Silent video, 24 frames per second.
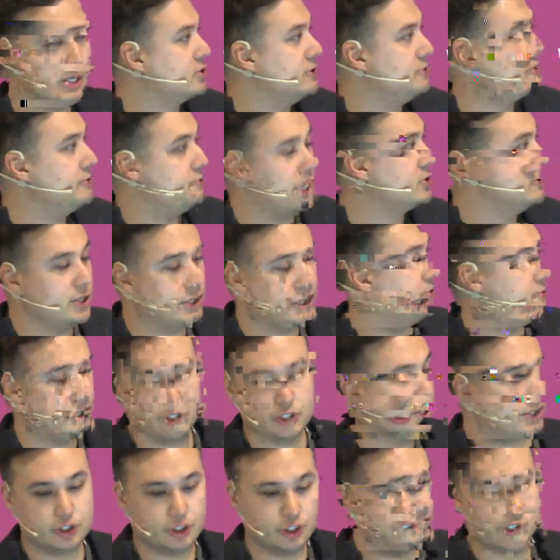And it's
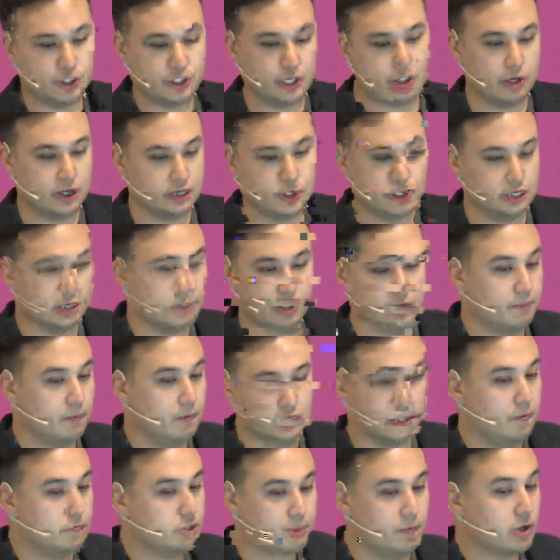important for you to be able
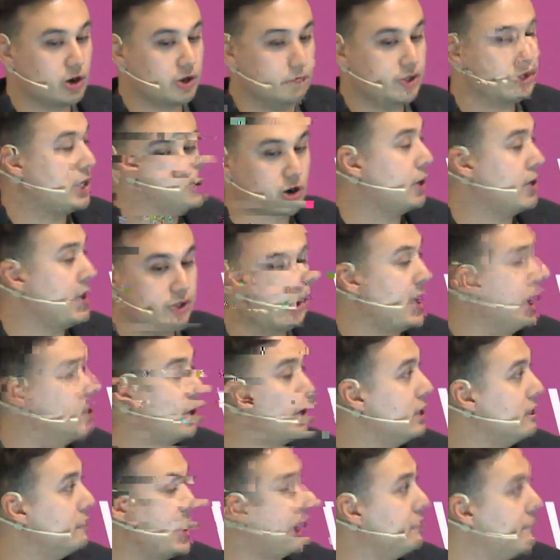to save that data.
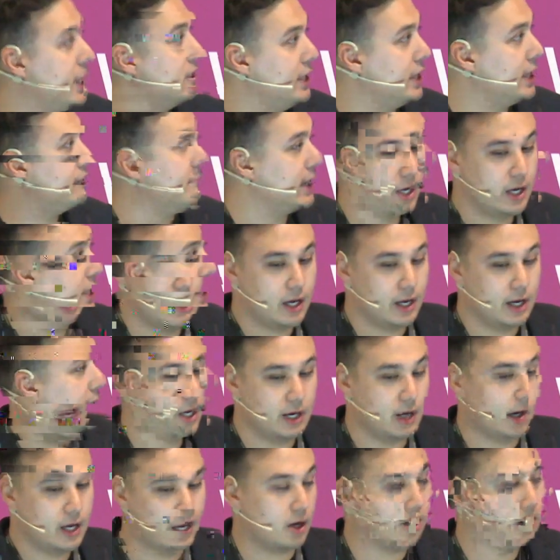In our demo
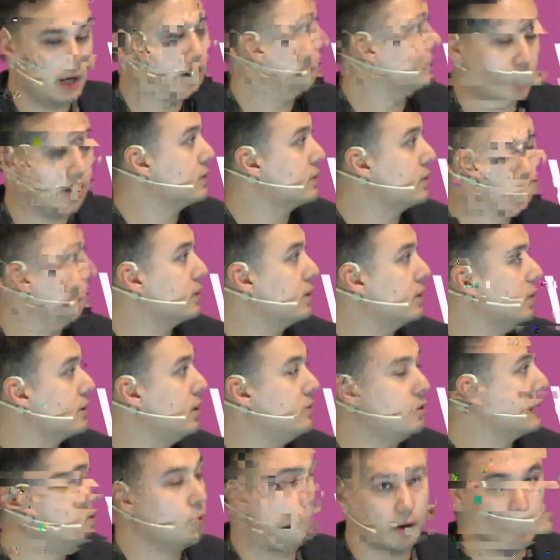project, we're saving
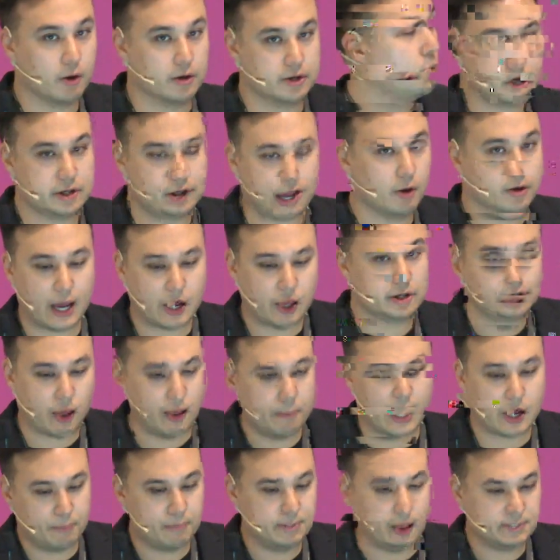that to your local hard drive
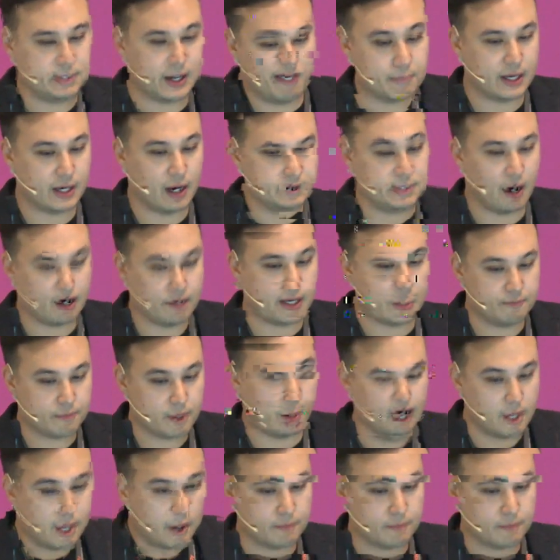as a CSV file.